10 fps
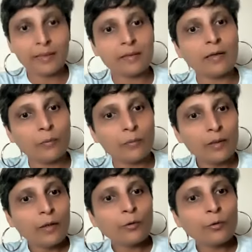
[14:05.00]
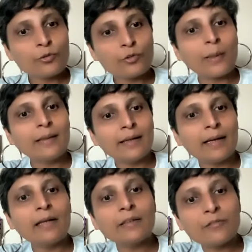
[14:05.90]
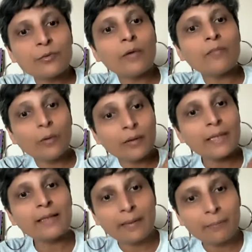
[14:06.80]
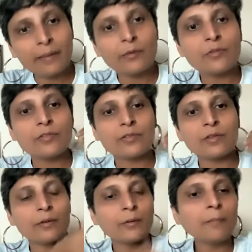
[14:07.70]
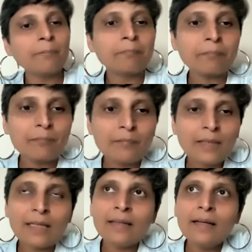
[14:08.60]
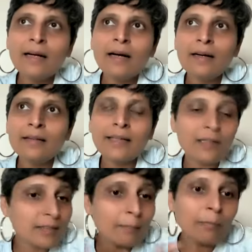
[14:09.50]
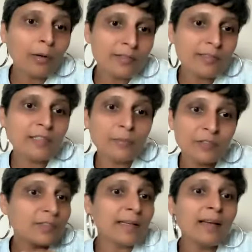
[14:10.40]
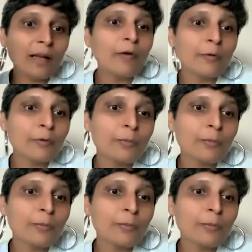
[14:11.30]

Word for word: right now to join their relatives who are already there because you know uh, there are some policies which still allow you